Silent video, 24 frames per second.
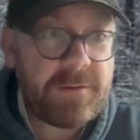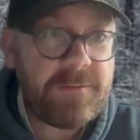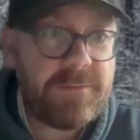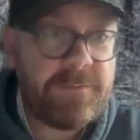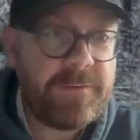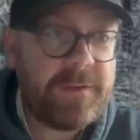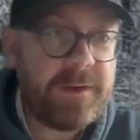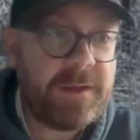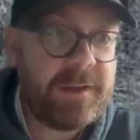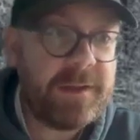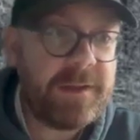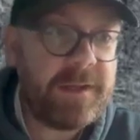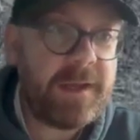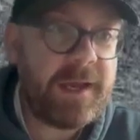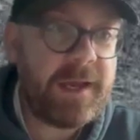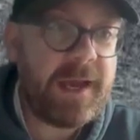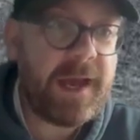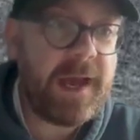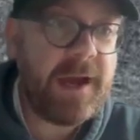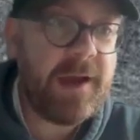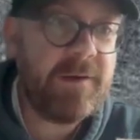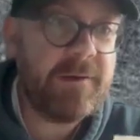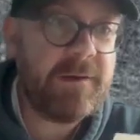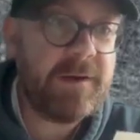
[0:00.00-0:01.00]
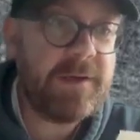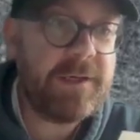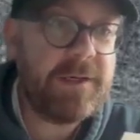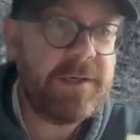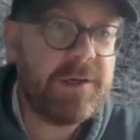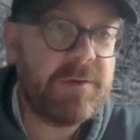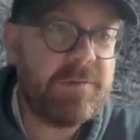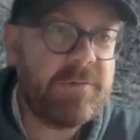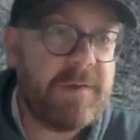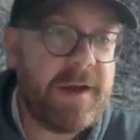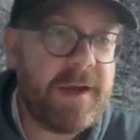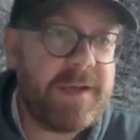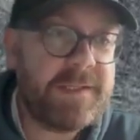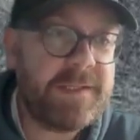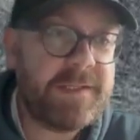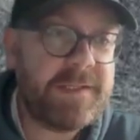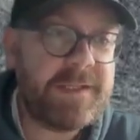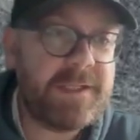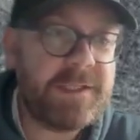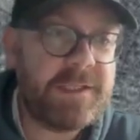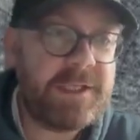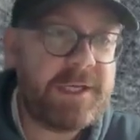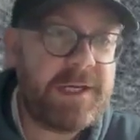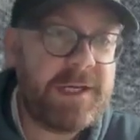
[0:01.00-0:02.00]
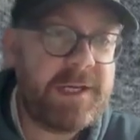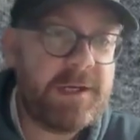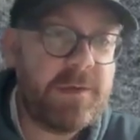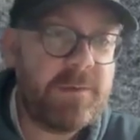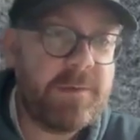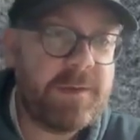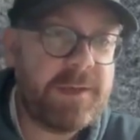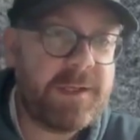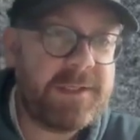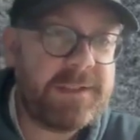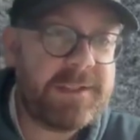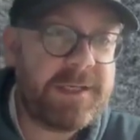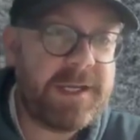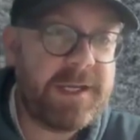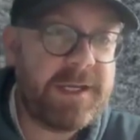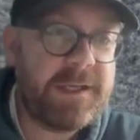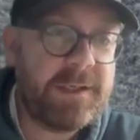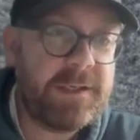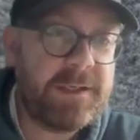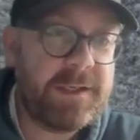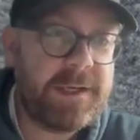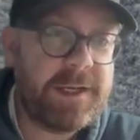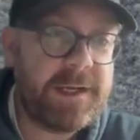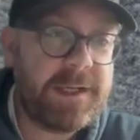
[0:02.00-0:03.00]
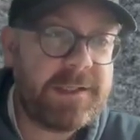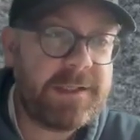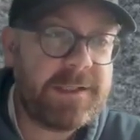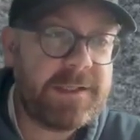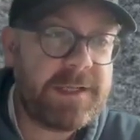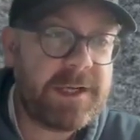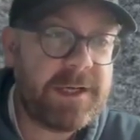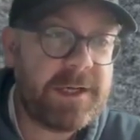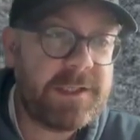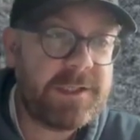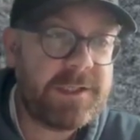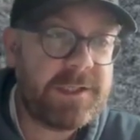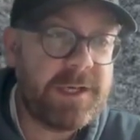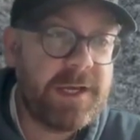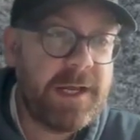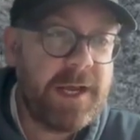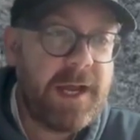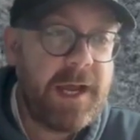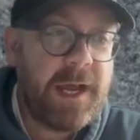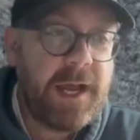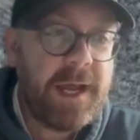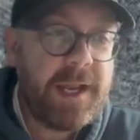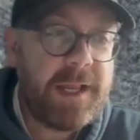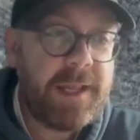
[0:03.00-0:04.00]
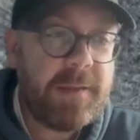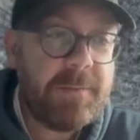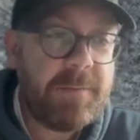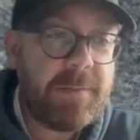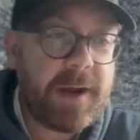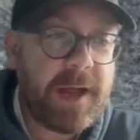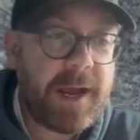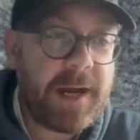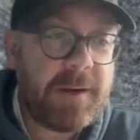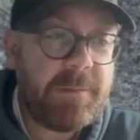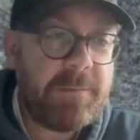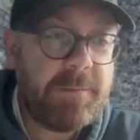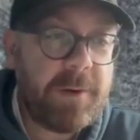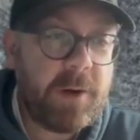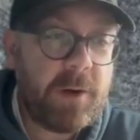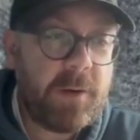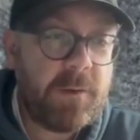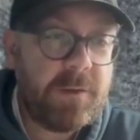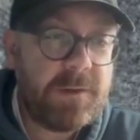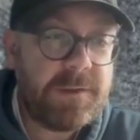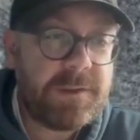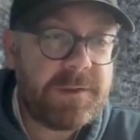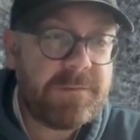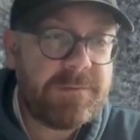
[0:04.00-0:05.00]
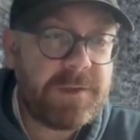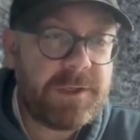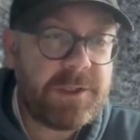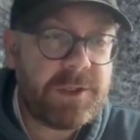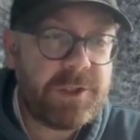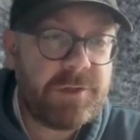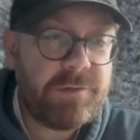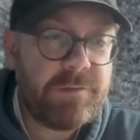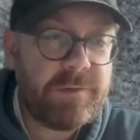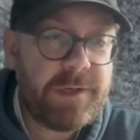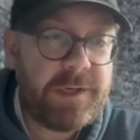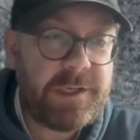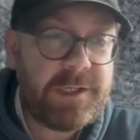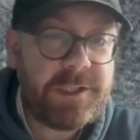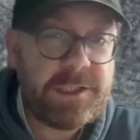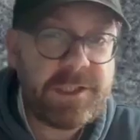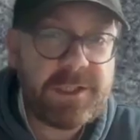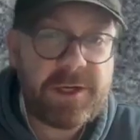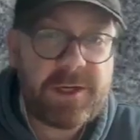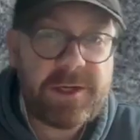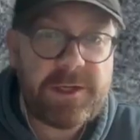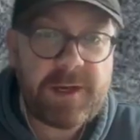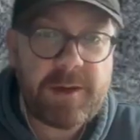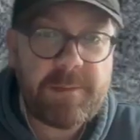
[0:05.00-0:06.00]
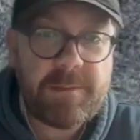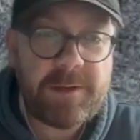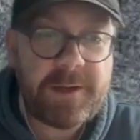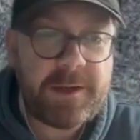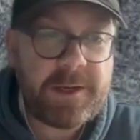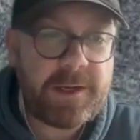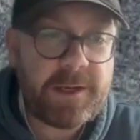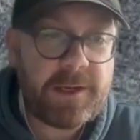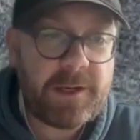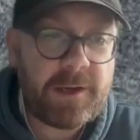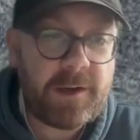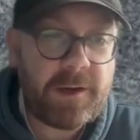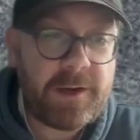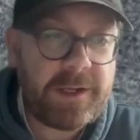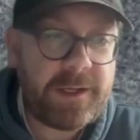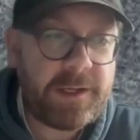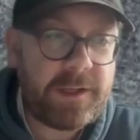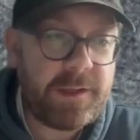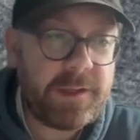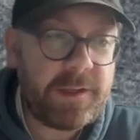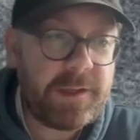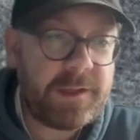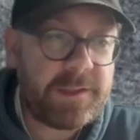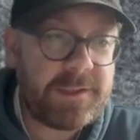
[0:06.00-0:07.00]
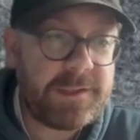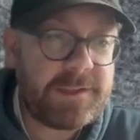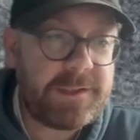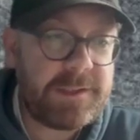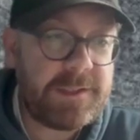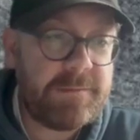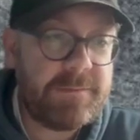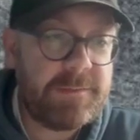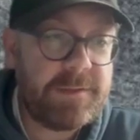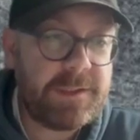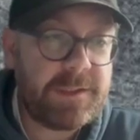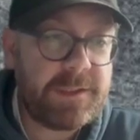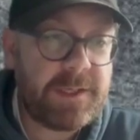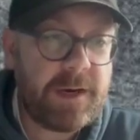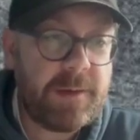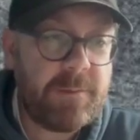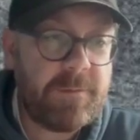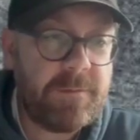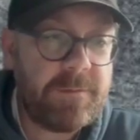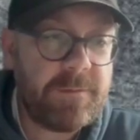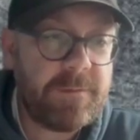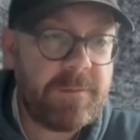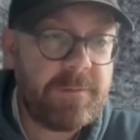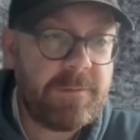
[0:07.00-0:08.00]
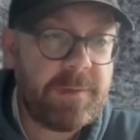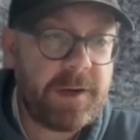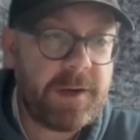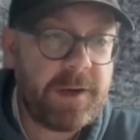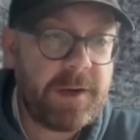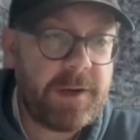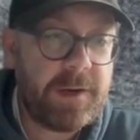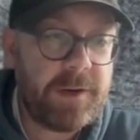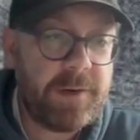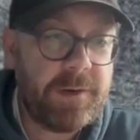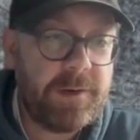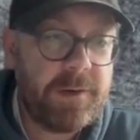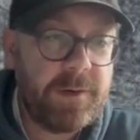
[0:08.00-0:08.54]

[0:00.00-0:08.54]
filled the air and caressed the cheek with a tingle in its touch, and the black boles of the tree showed up in a light that seemed to come from below.